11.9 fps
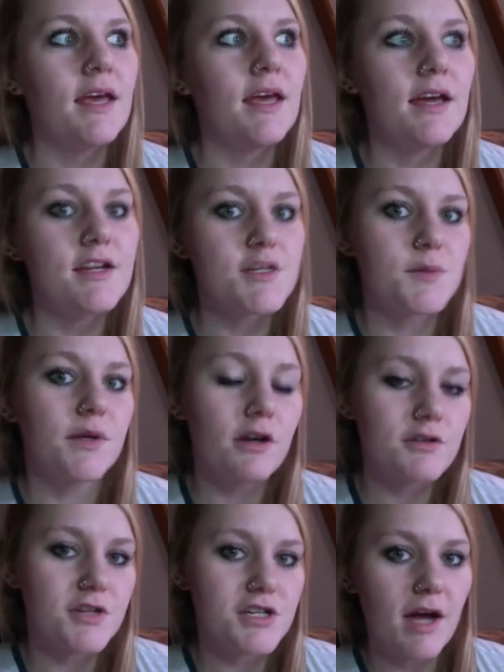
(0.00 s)
Hey, I just went
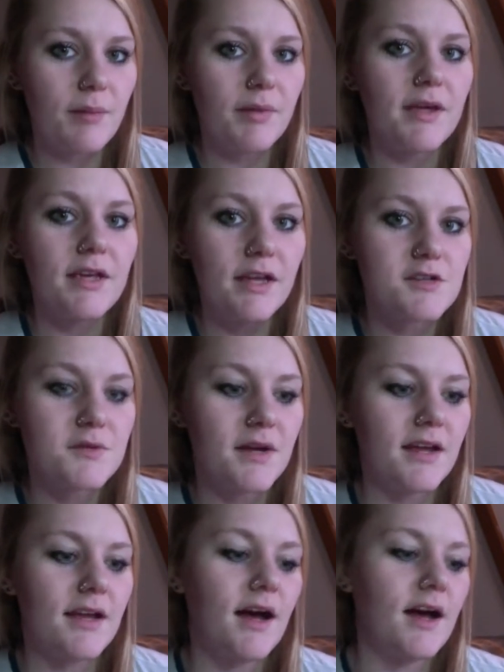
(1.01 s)
grocery shopping. Here's what
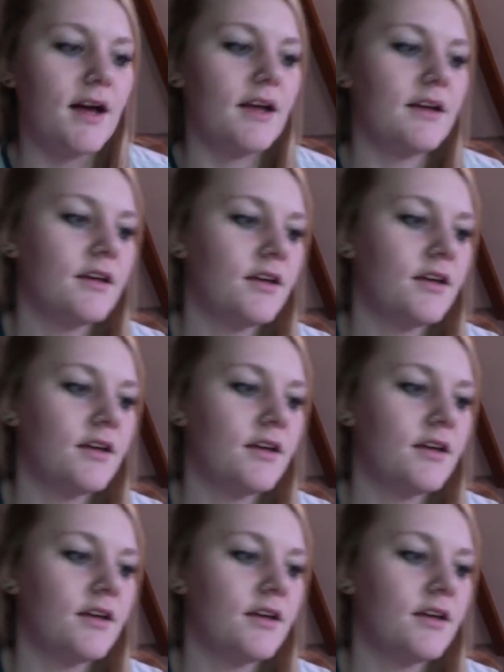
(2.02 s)
I got.